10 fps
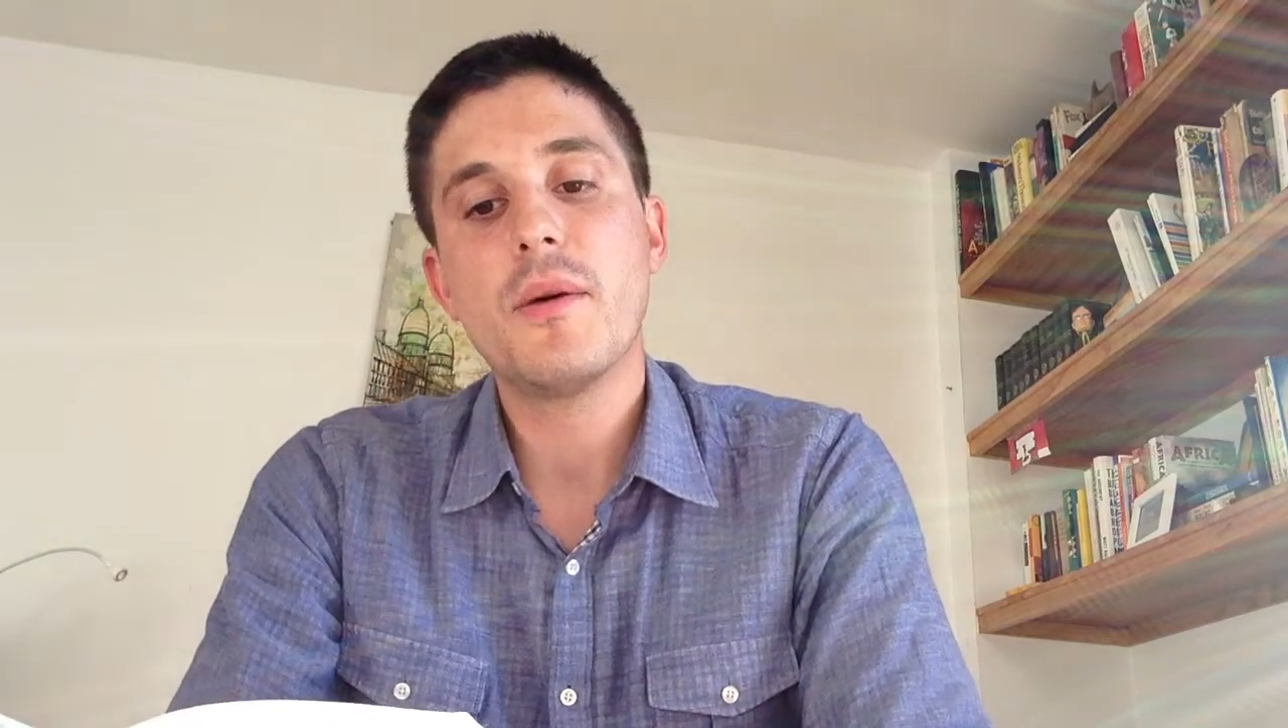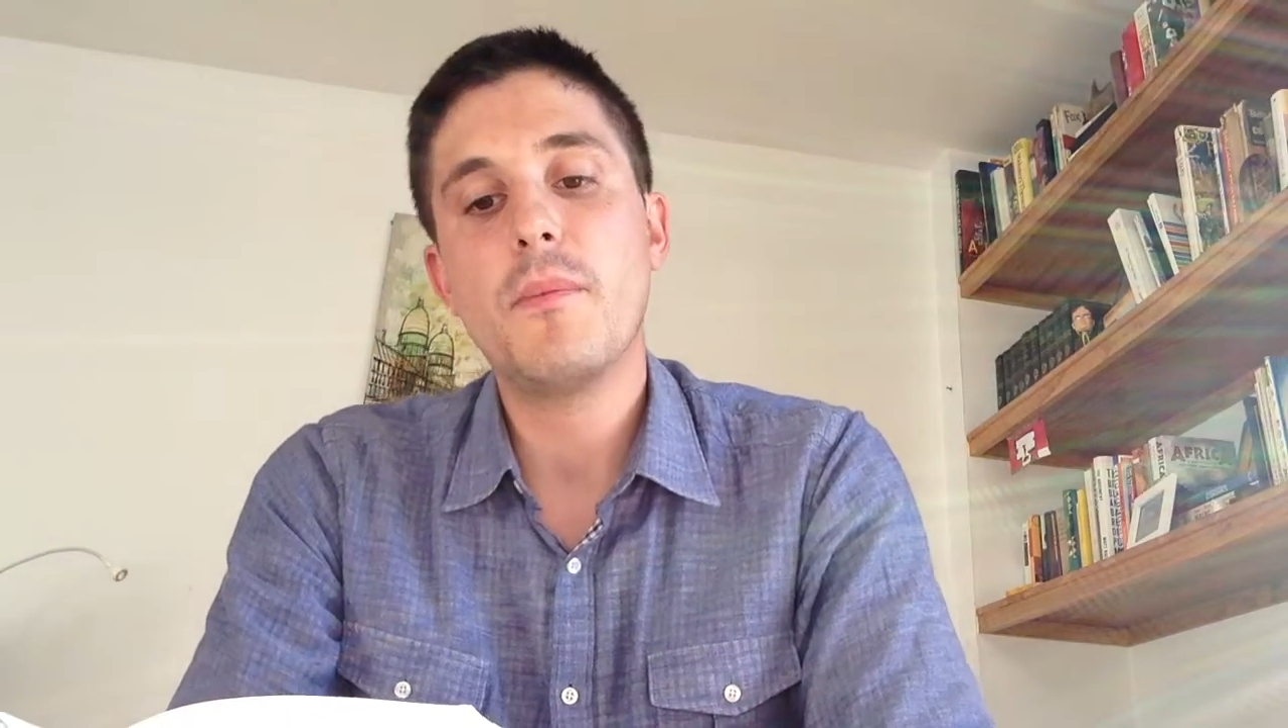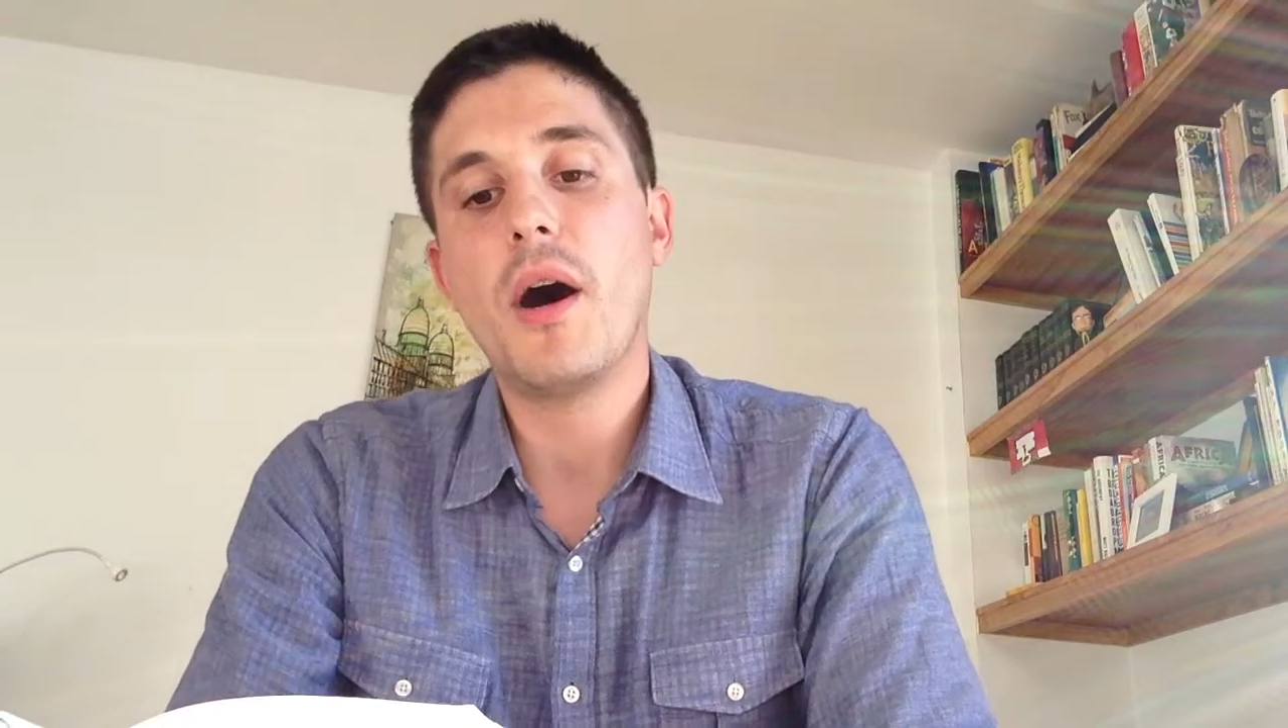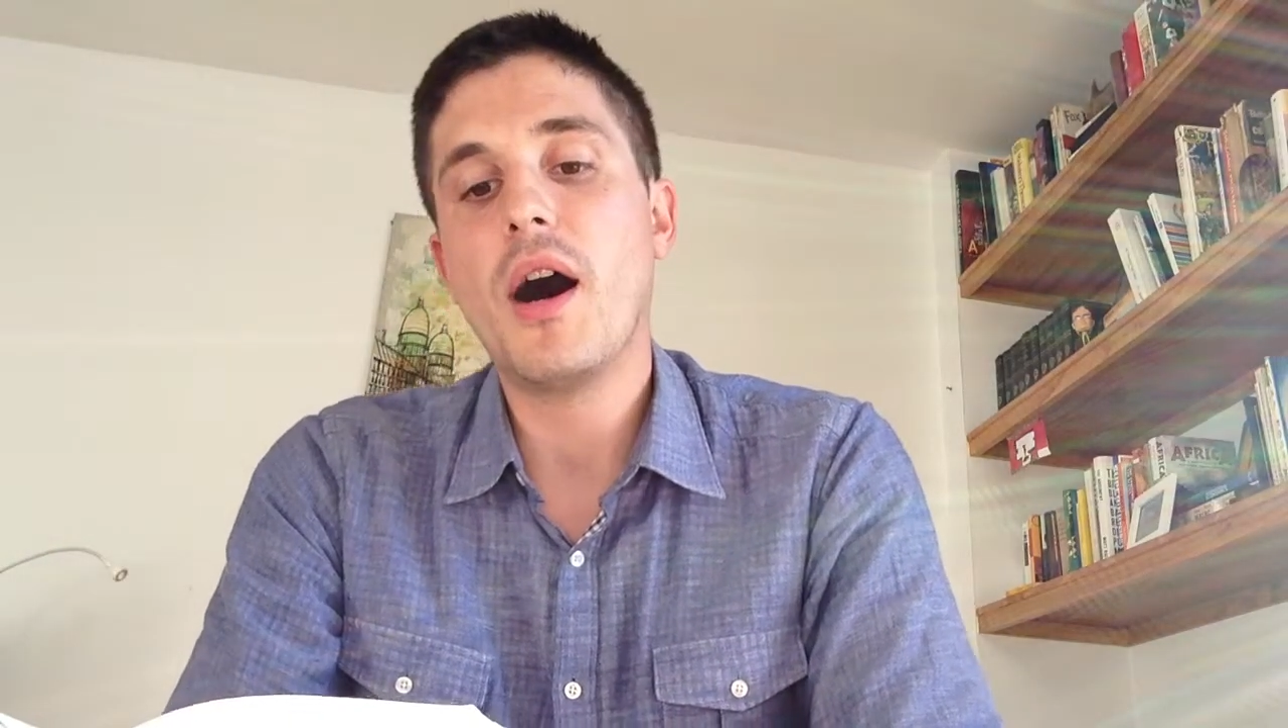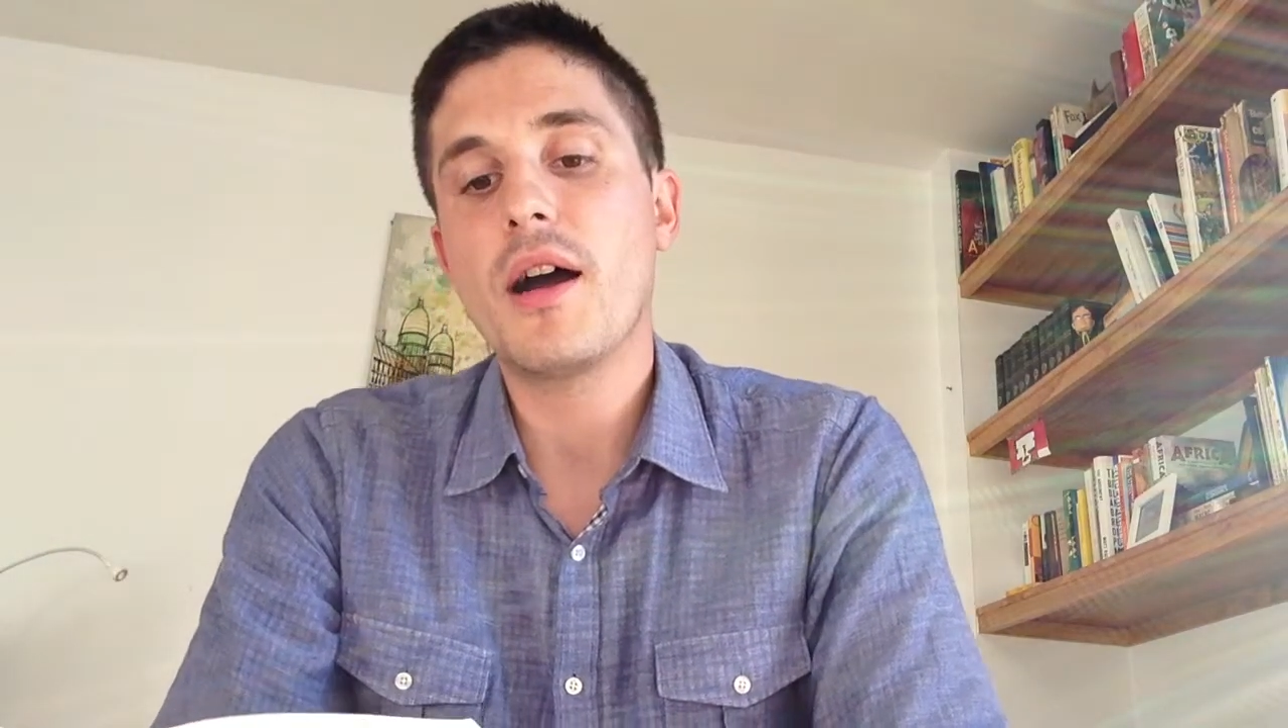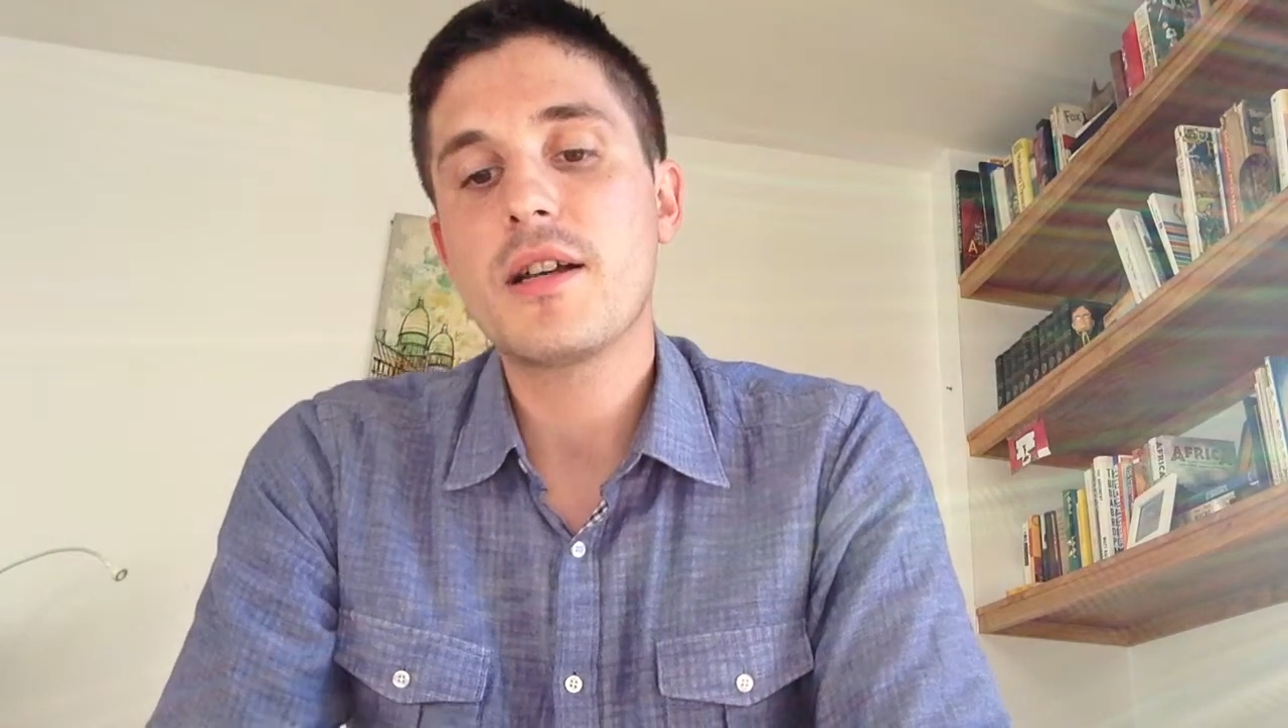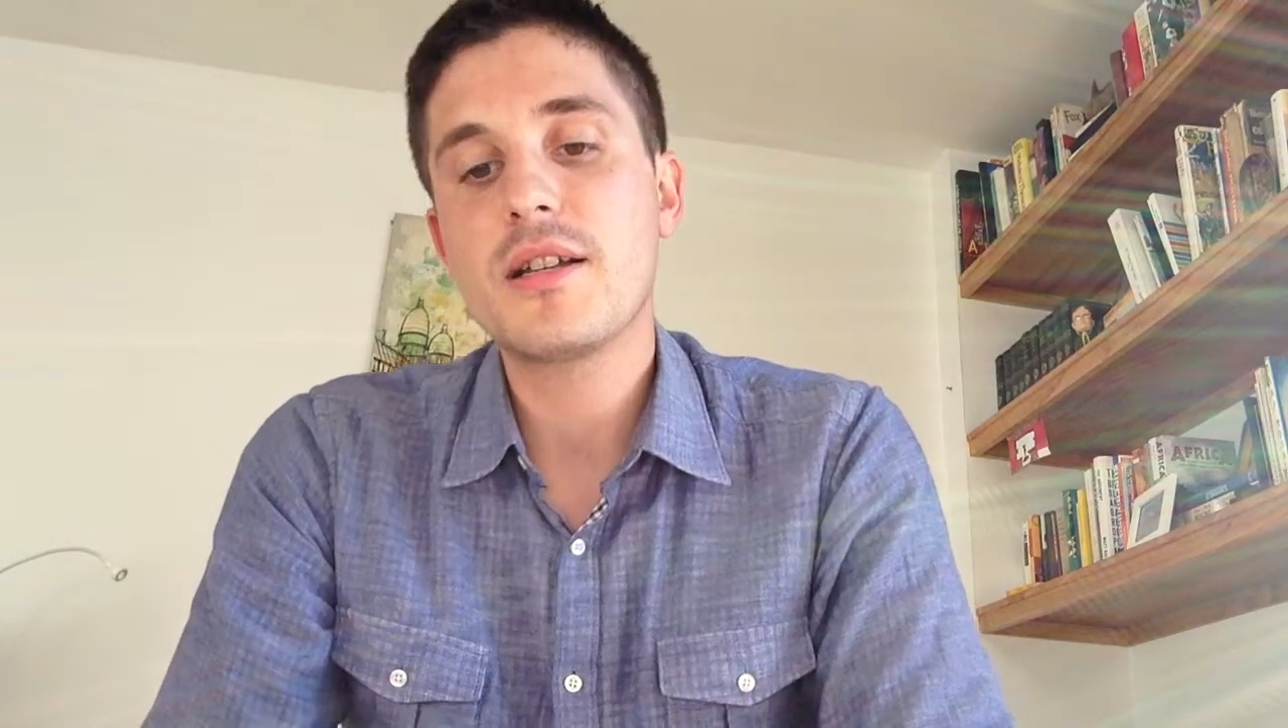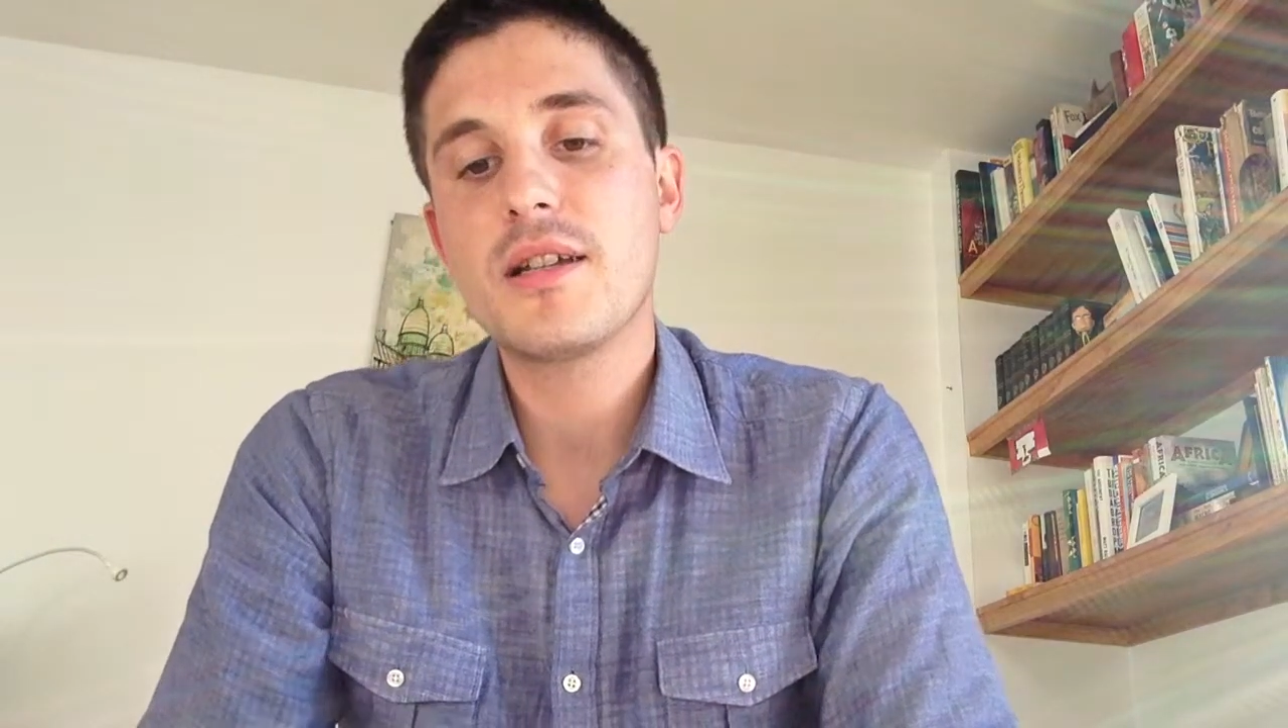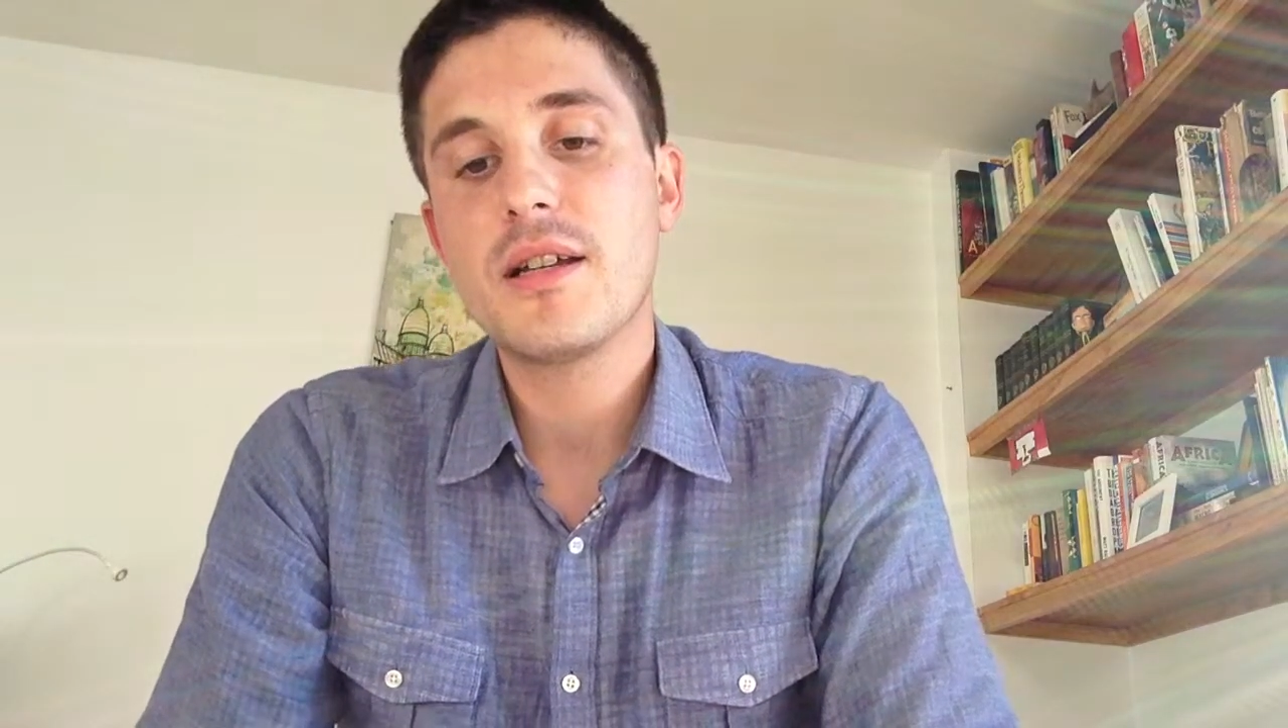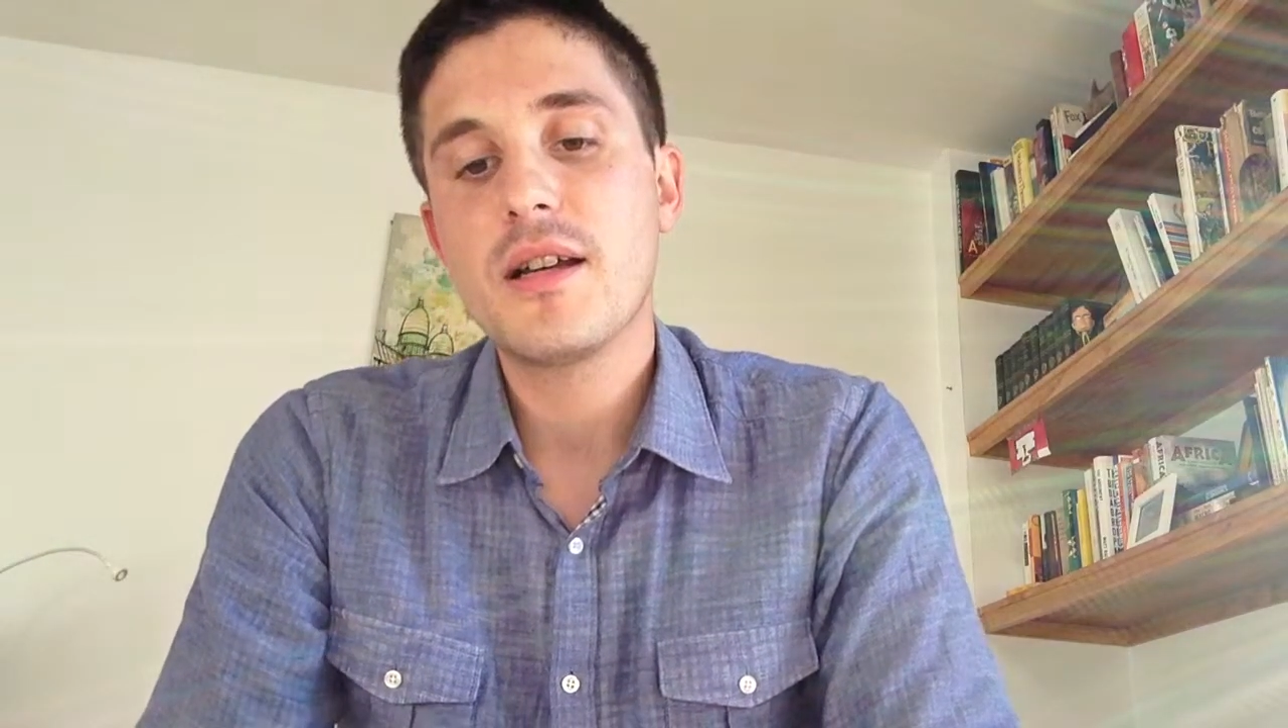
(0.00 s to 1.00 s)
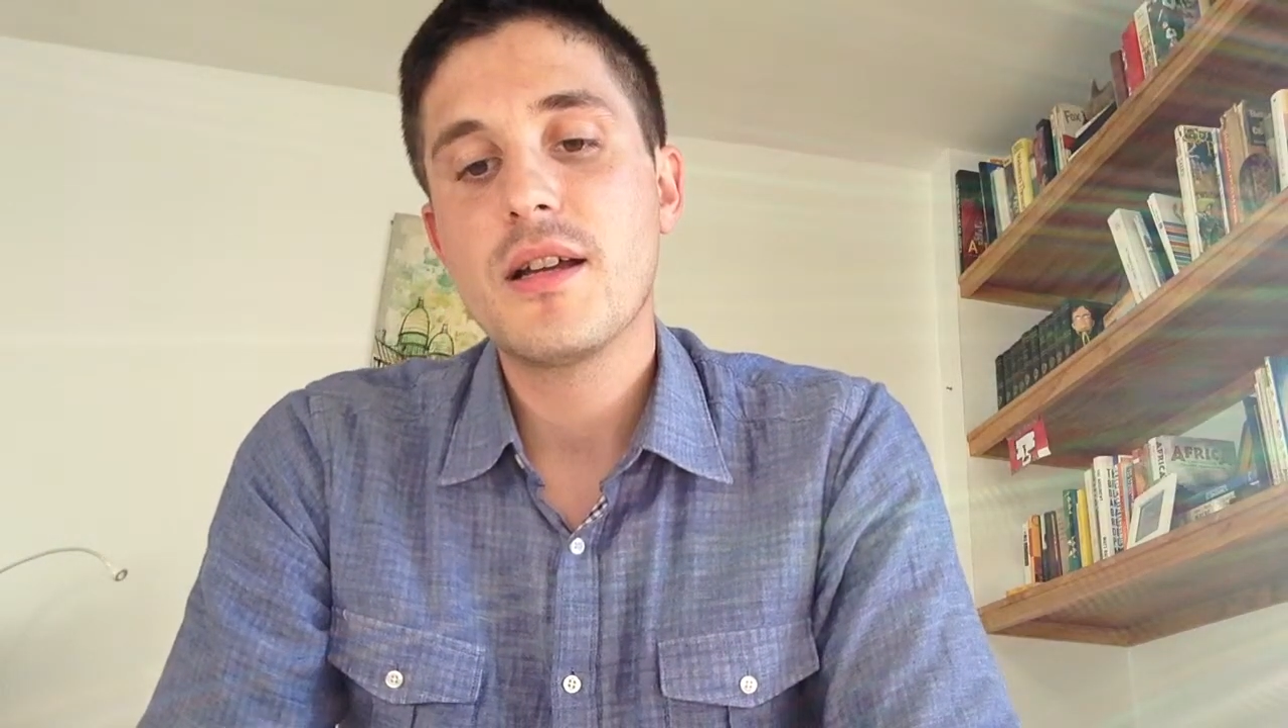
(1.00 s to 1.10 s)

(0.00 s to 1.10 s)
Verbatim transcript: box